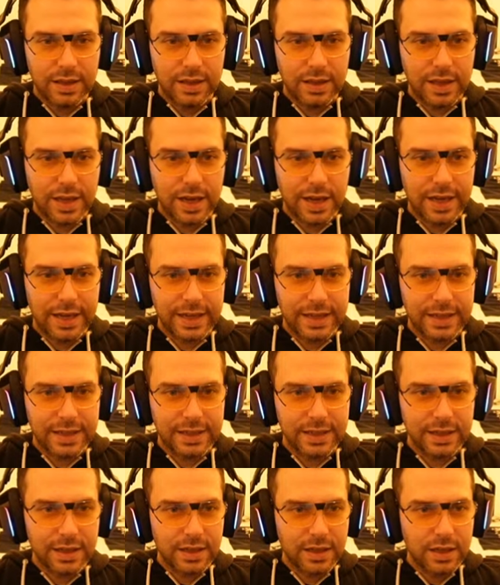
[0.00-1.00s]
Like
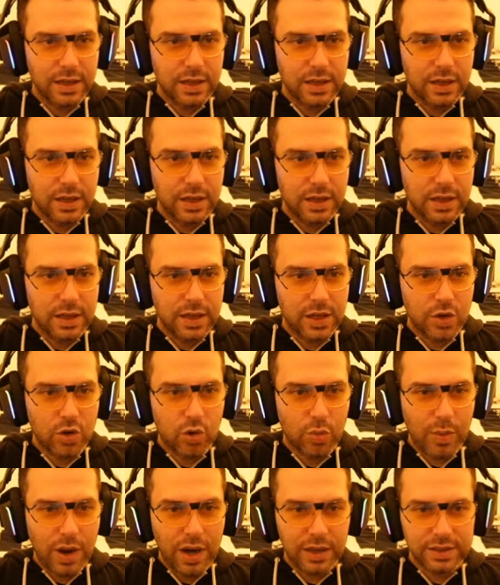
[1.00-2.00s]
a
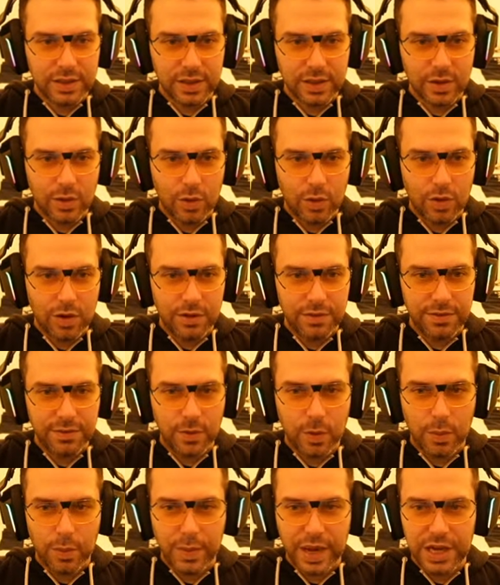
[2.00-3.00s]
commander or a
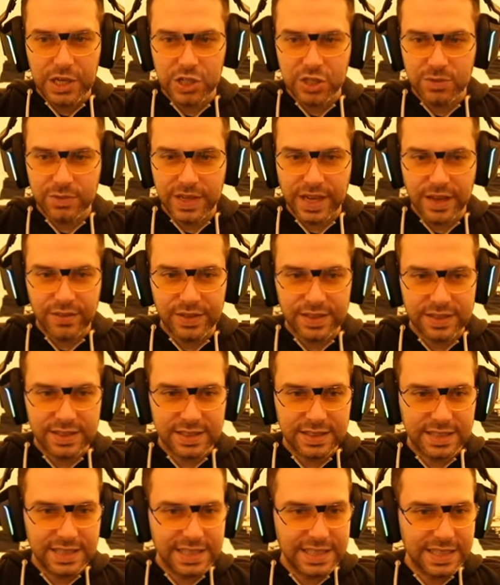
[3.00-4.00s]
formation we haven't
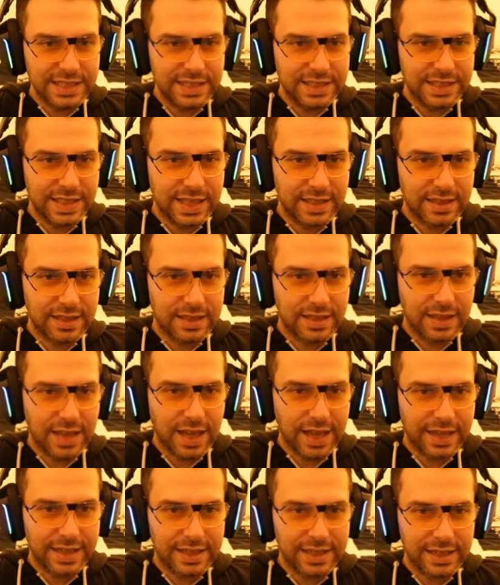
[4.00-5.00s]
seen yet.
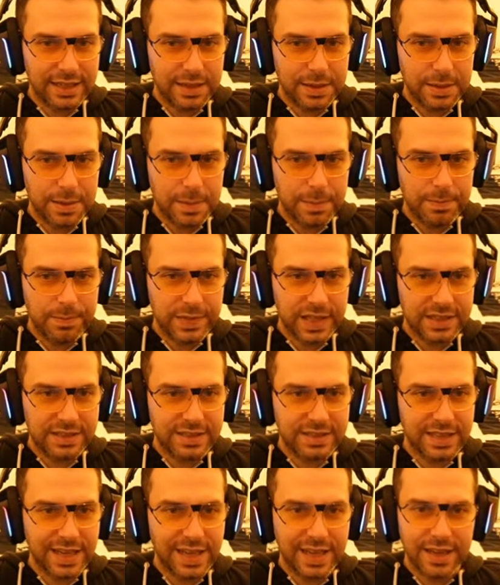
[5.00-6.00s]
Like, let's
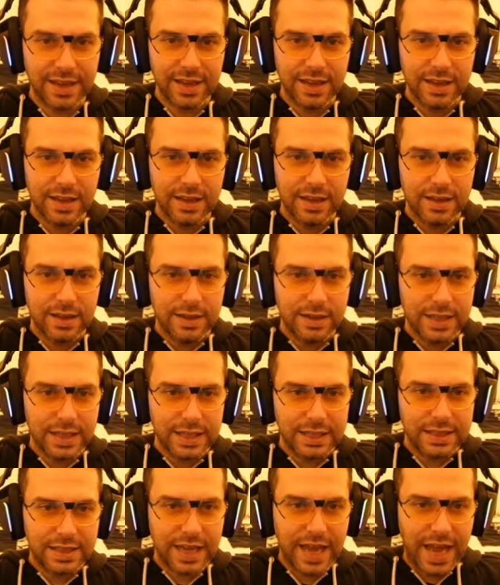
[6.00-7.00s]
say, a
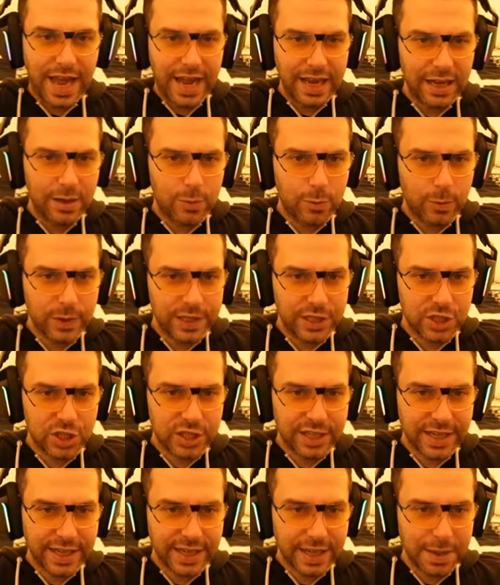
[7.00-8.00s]
tank Witch
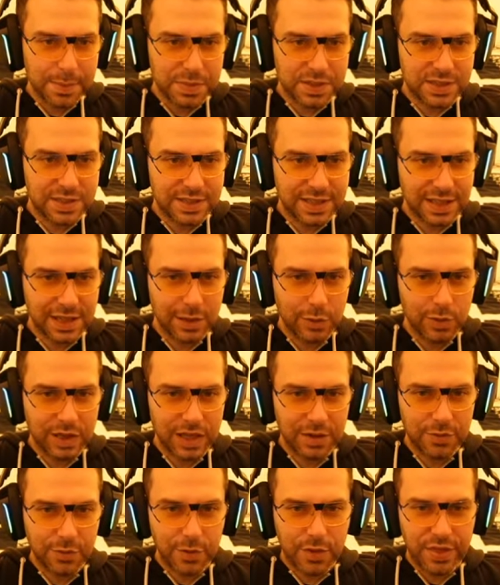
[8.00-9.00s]
King. I'm still
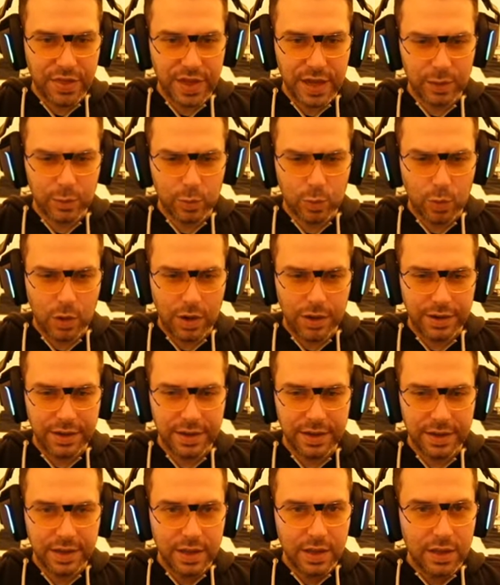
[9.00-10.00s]
looking for that one.
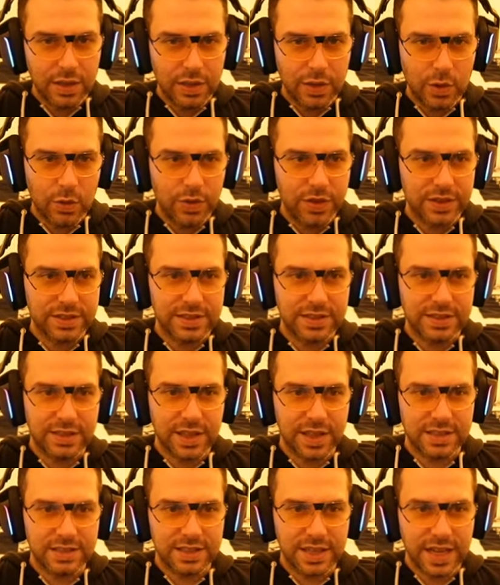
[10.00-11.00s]
No,
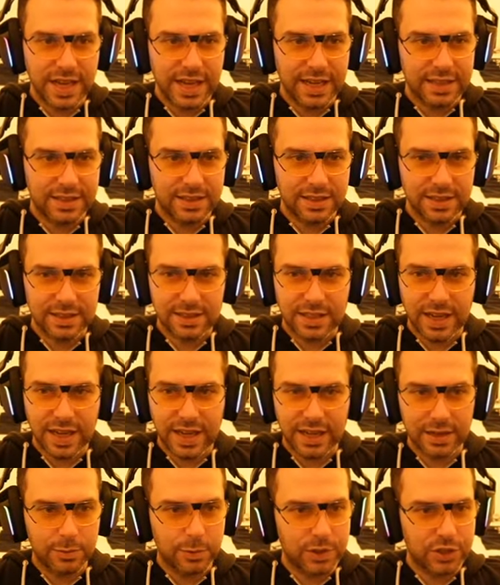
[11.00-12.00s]
this ain't a
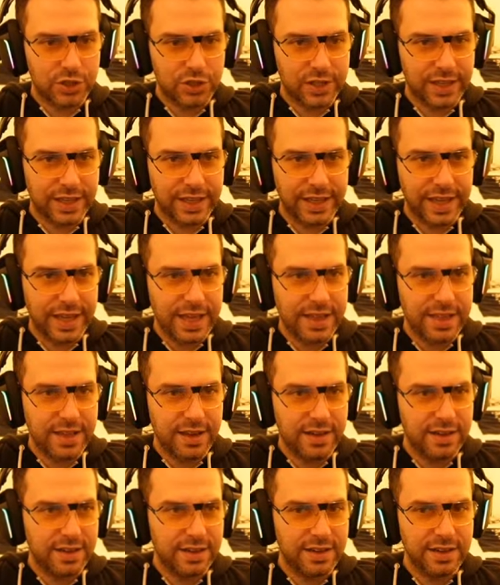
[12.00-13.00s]
tank Witch King
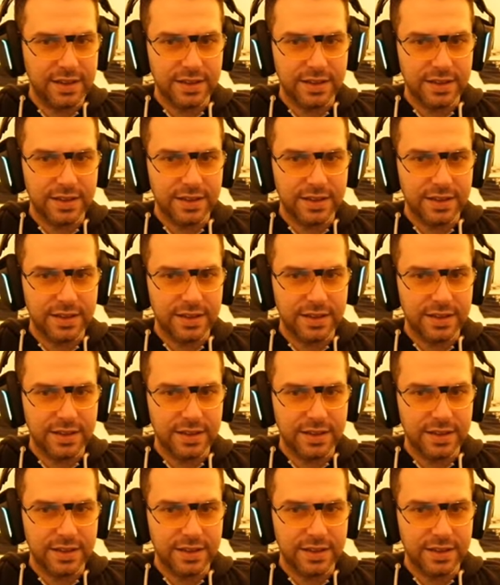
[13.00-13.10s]
either.